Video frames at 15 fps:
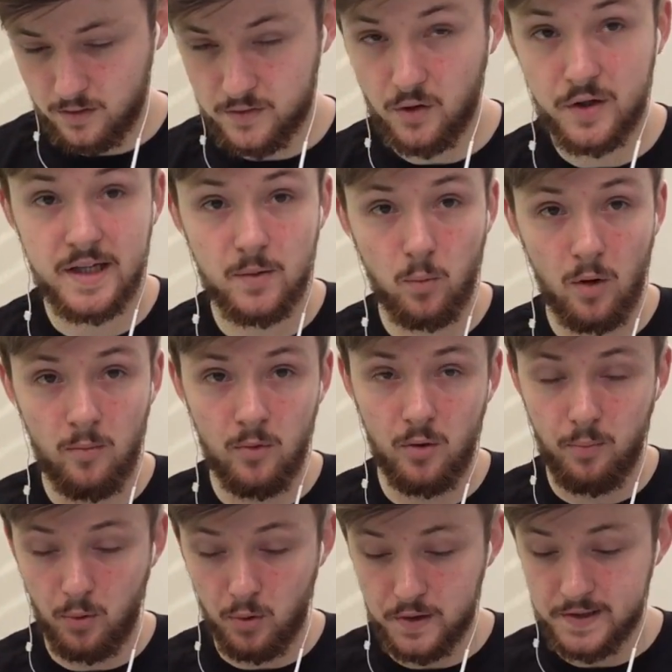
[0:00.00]
So I need one
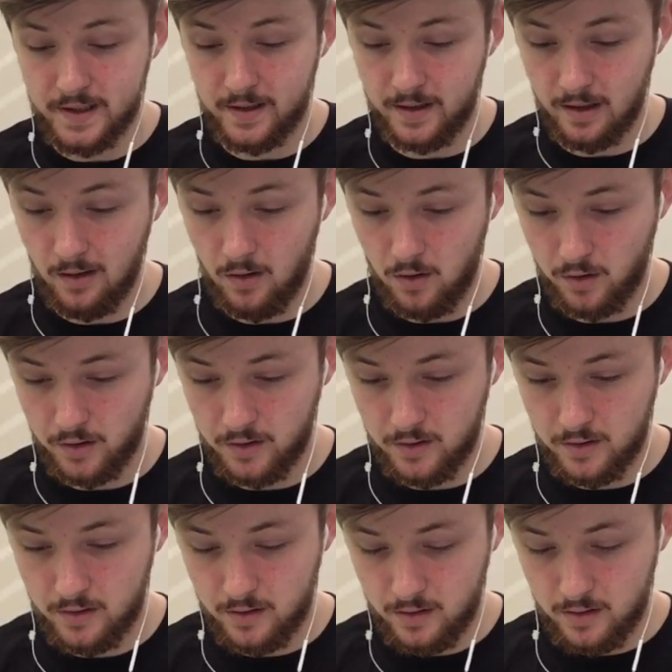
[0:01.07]
more poison and log.
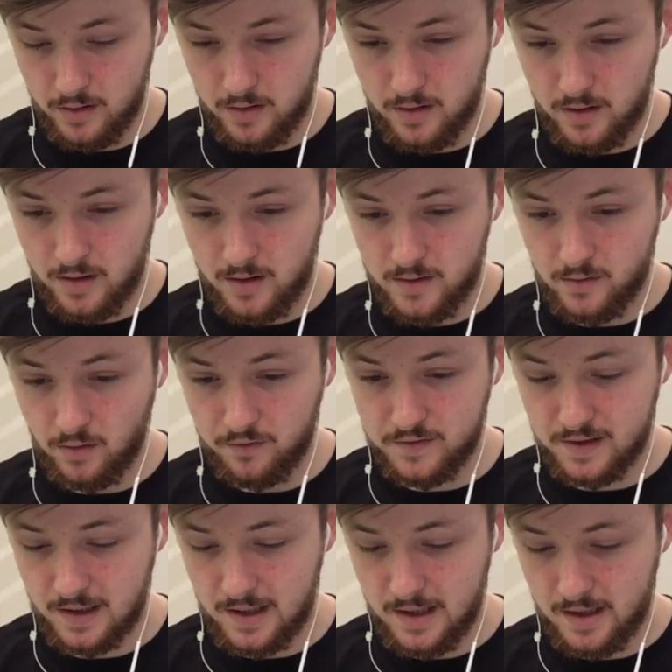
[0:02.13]
So
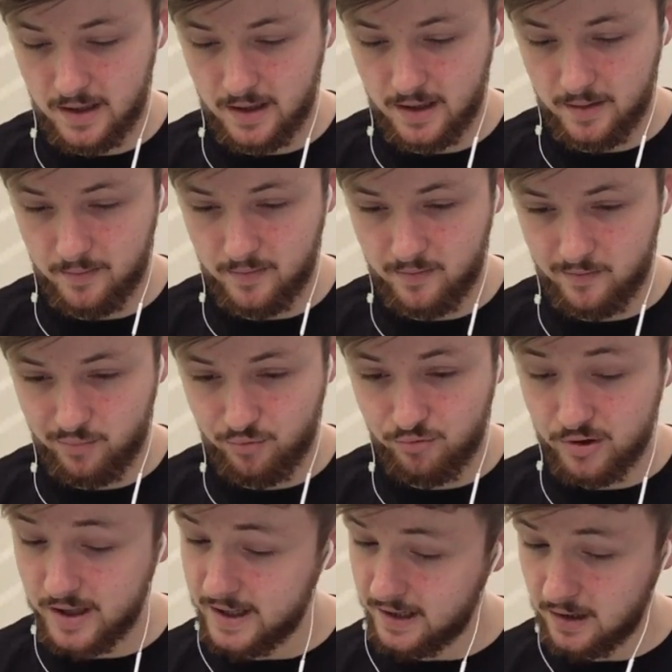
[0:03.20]
obviously,
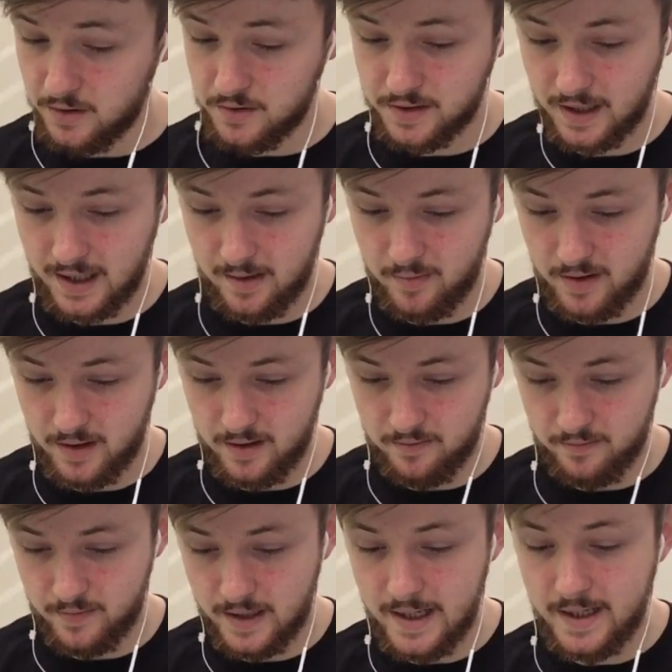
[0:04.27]
pretty close game here.
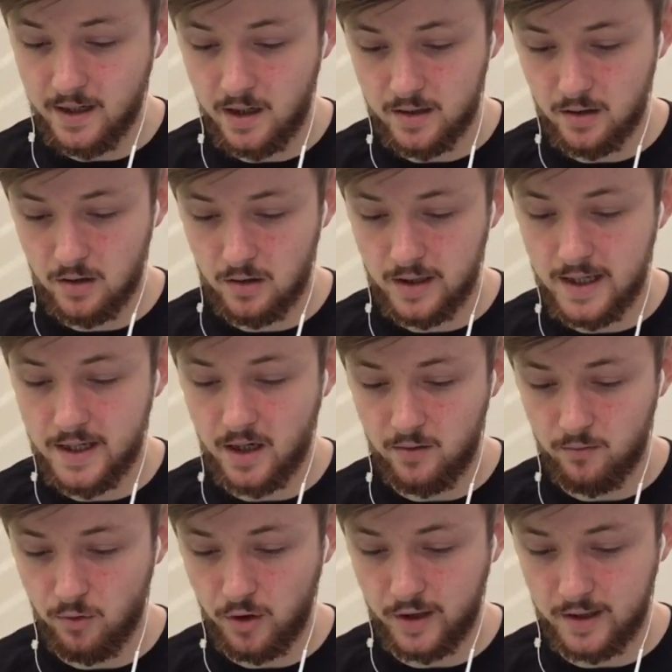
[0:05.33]
He
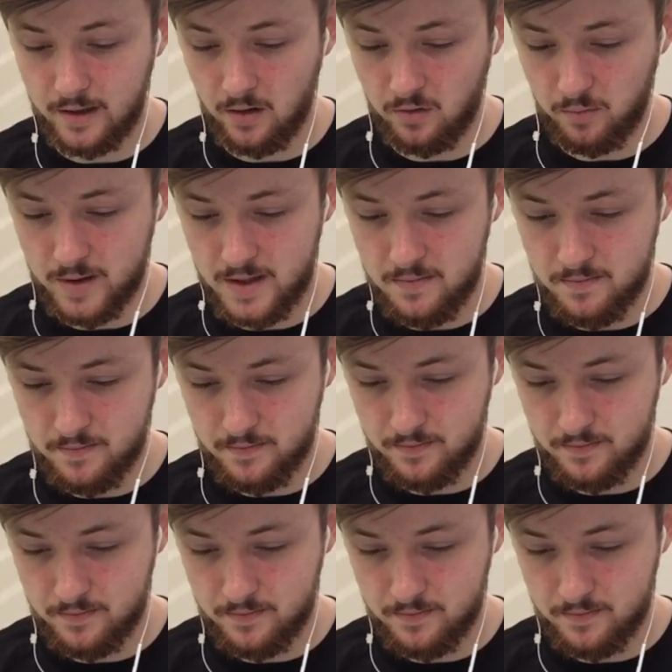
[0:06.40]
can't rocket and log me.